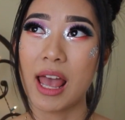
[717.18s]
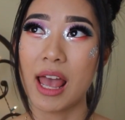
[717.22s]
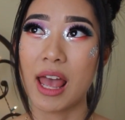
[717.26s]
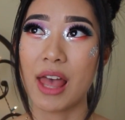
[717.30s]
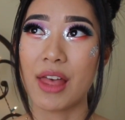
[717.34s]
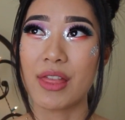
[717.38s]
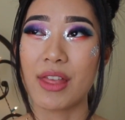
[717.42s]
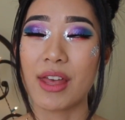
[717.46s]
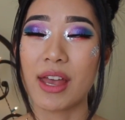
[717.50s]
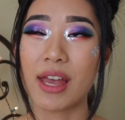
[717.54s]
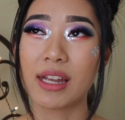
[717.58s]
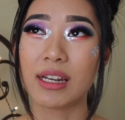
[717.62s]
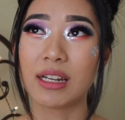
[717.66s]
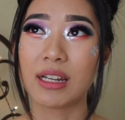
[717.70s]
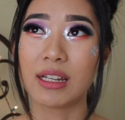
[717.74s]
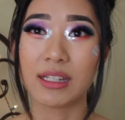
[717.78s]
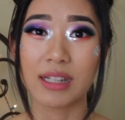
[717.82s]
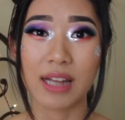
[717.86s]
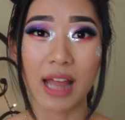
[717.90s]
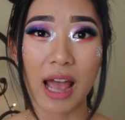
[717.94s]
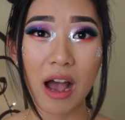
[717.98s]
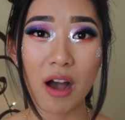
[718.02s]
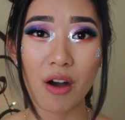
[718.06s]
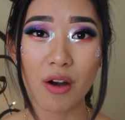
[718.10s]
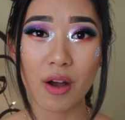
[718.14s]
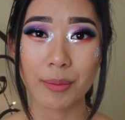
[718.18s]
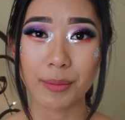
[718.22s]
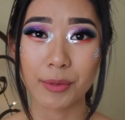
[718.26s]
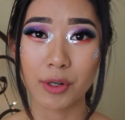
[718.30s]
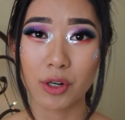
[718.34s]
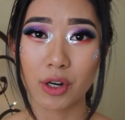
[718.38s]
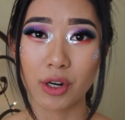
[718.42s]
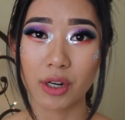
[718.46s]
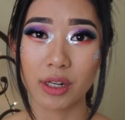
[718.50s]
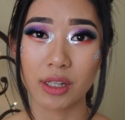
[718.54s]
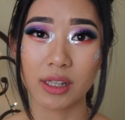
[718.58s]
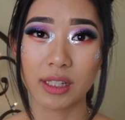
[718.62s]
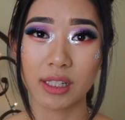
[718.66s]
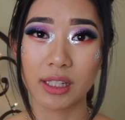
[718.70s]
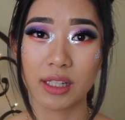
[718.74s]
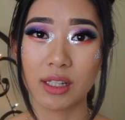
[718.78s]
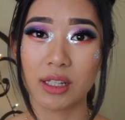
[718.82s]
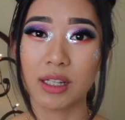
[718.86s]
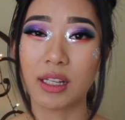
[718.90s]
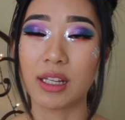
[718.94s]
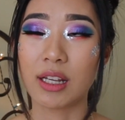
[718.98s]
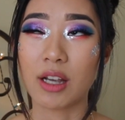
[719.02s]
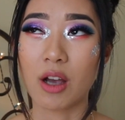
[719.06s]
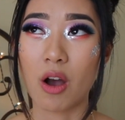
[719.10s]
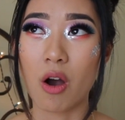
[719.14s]
And then now I'm
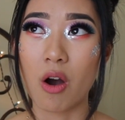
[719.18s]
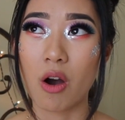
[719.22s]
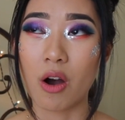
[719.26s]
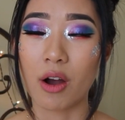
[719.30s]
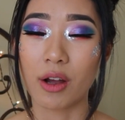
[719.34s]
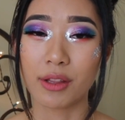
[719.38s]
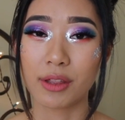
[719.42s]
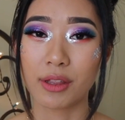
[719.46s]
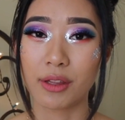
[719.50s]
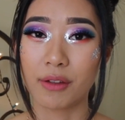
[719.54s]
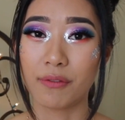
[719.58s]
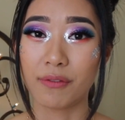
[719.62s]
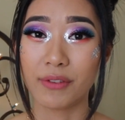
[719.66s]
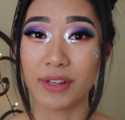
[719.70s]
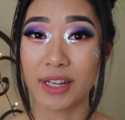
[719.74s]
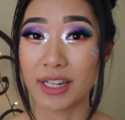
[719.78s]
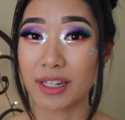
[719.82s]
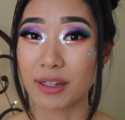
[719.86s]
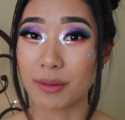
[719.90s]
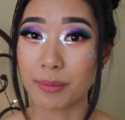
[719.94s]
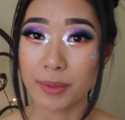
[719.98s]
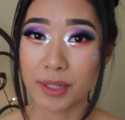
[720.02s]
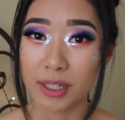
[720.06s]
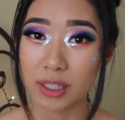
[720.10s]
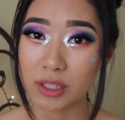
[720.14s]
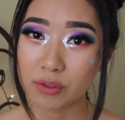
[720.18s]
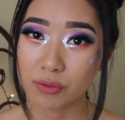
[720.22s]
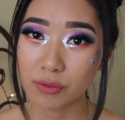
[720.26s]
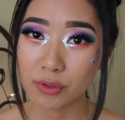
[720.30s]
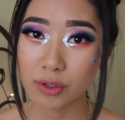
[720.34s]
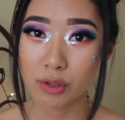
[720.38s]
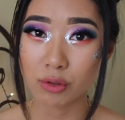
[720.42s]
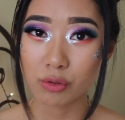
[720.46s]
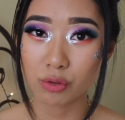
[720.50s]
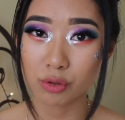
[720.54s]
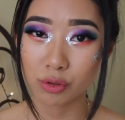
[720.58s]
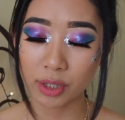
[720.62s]
currently on the Vietnamese food